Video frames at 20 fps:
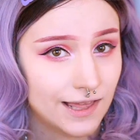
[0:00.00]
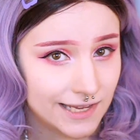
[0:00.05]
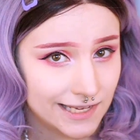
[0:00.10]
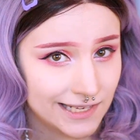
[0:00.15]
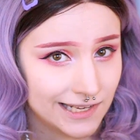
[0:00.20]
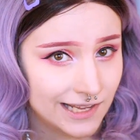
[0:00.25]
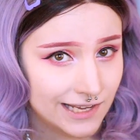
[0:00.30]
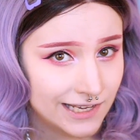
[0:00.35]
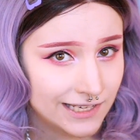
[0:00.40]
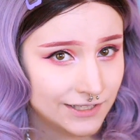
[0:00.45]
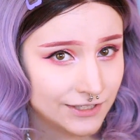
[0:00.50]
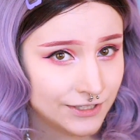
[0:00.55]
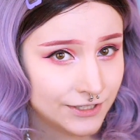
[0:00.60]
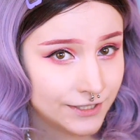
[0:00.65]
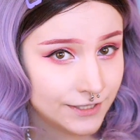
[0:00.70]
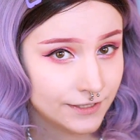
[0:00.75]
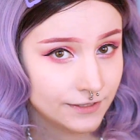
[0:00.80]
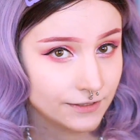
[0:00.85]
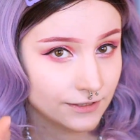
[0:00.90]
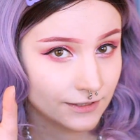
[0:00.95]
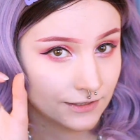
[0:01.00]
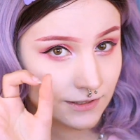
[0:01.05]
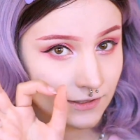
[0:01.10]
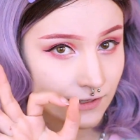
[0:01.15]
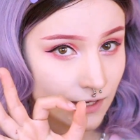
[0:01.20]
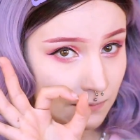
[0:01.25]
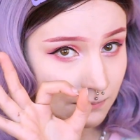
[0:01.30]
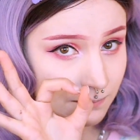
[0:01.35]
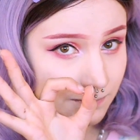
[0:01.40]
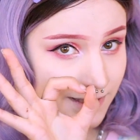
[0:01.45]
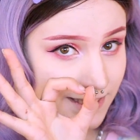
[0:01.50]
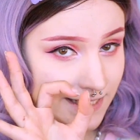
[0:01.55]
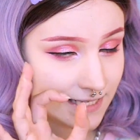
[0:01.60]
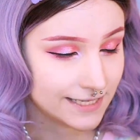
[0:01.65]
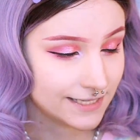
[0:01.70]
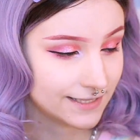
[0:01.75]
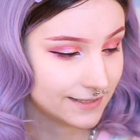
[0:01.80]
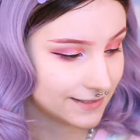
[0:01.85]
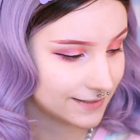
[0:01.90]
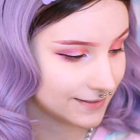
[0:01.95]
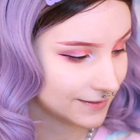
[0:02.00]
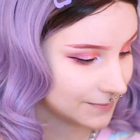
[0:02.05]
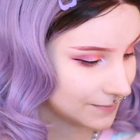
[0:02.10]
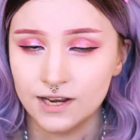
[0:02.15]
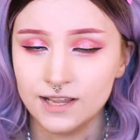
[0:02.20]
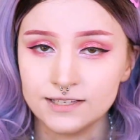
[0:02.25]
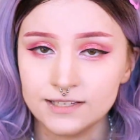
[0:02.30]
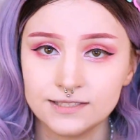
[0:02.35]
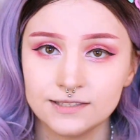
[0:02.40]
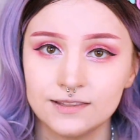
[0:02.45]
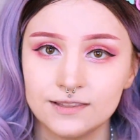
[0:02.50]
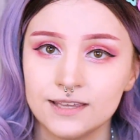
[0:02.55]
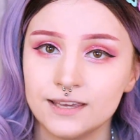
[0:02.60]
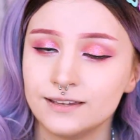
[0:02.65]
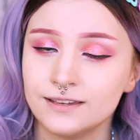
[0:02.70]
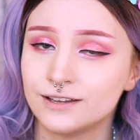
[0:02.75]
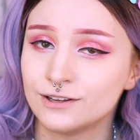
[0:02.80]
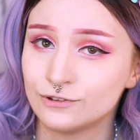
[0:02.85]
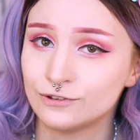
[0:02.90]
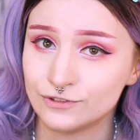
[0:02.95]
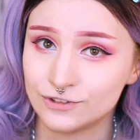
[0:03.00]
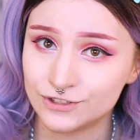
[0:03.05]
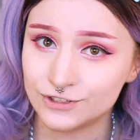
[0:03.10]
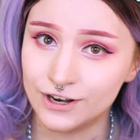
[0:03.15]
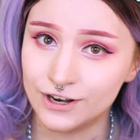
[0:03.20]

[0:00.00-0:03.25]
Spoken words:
Eyeliner, complete. The next thing after